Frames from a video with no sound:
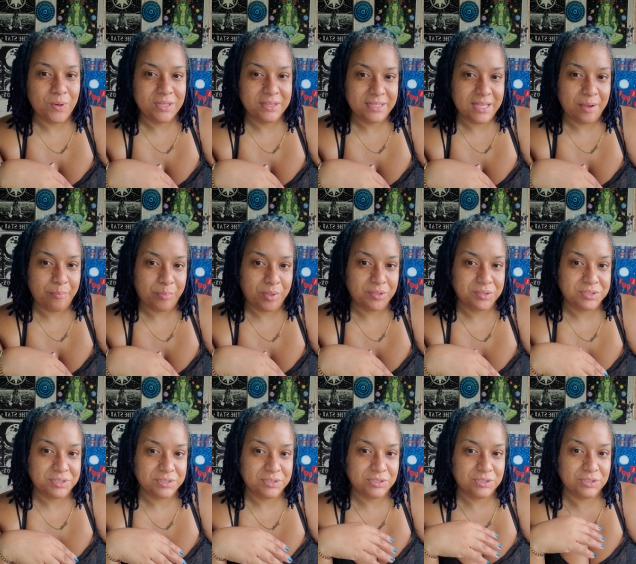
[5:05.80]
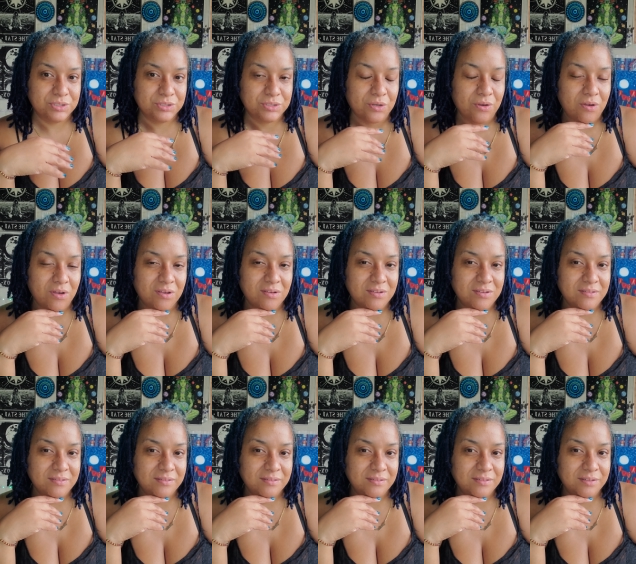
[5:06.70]
want that person to talk,
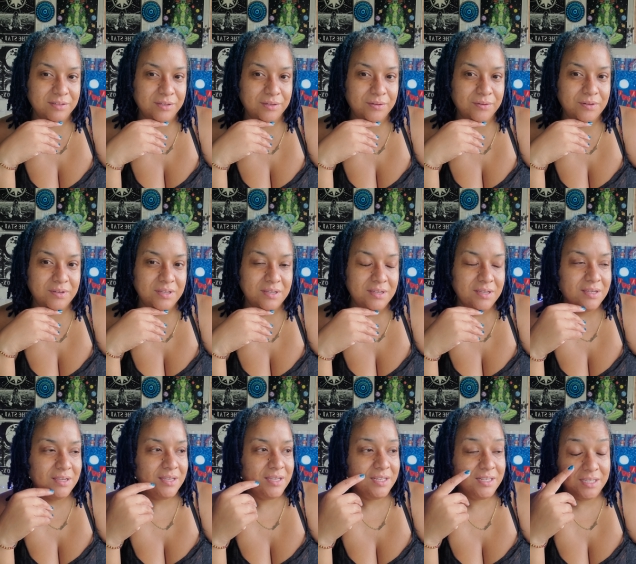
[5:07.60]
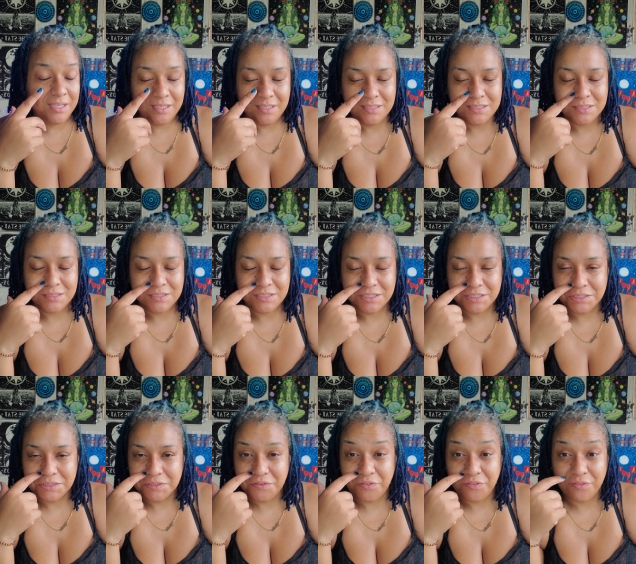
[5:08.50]
you know? it's
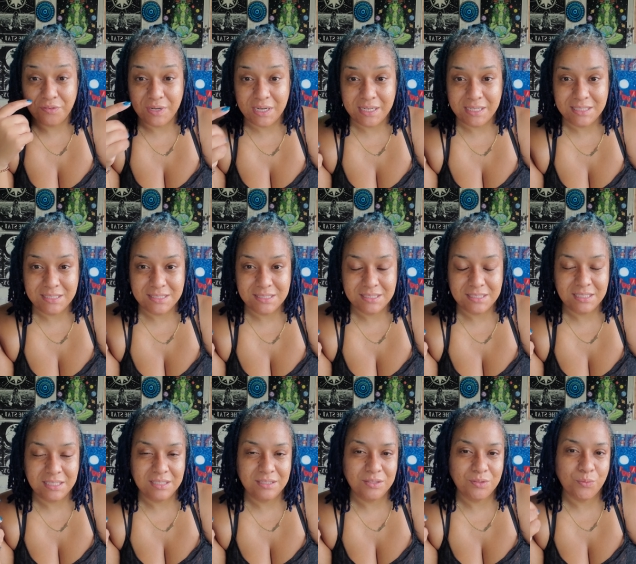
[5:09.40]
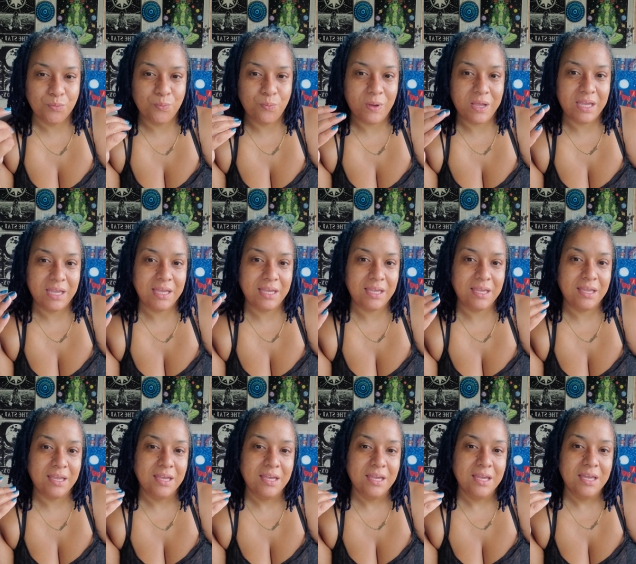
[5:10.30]
just crazy the
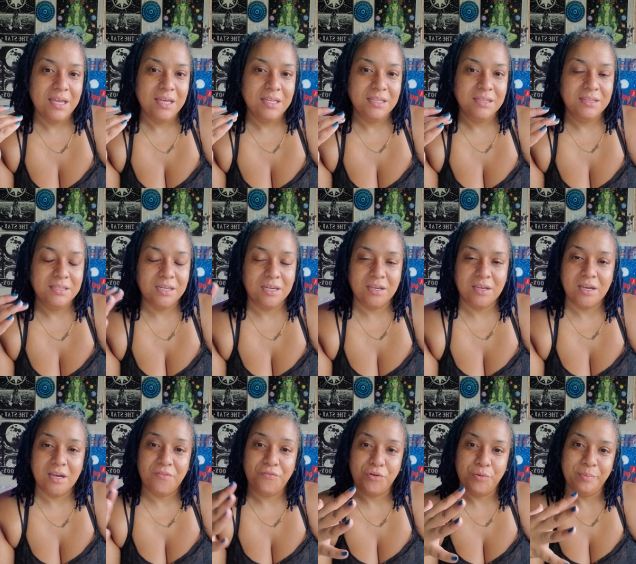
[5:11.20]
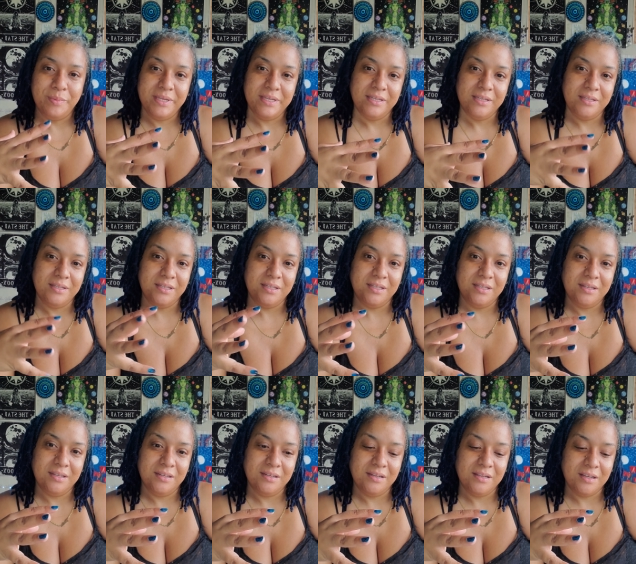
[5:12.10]
way the government
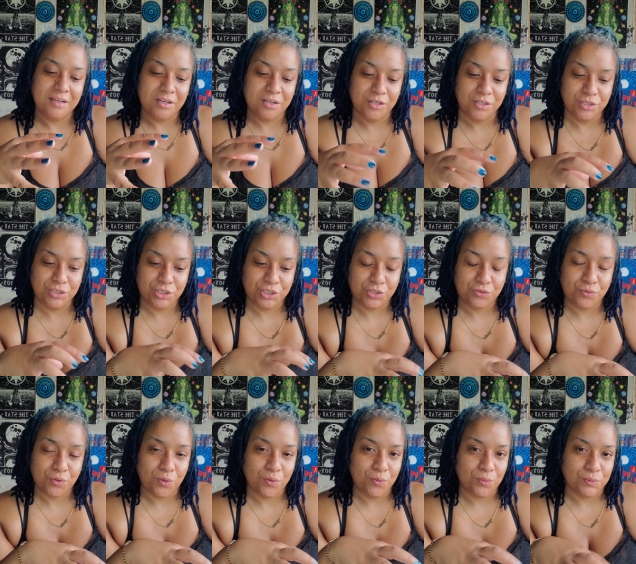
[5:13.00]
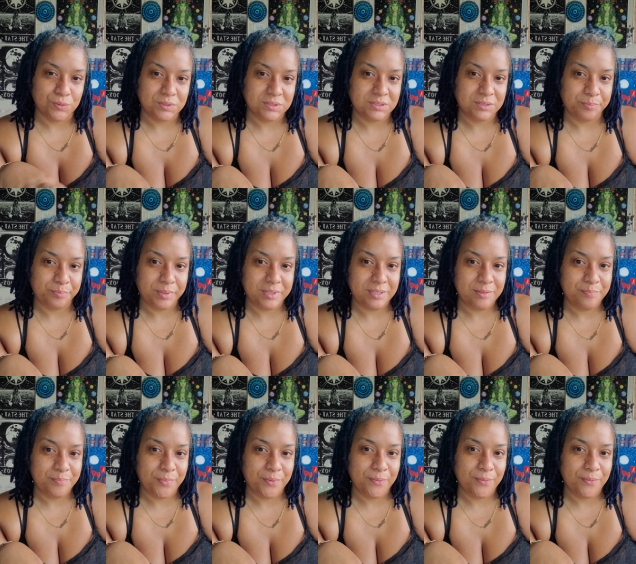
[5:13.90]
controls the
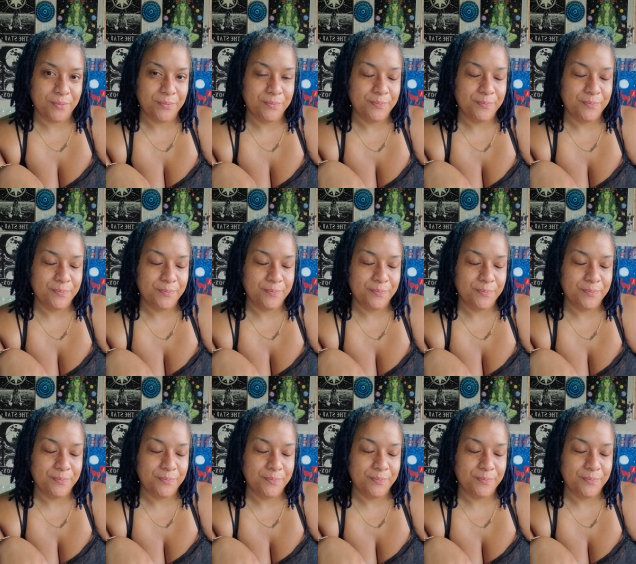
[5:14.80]
people.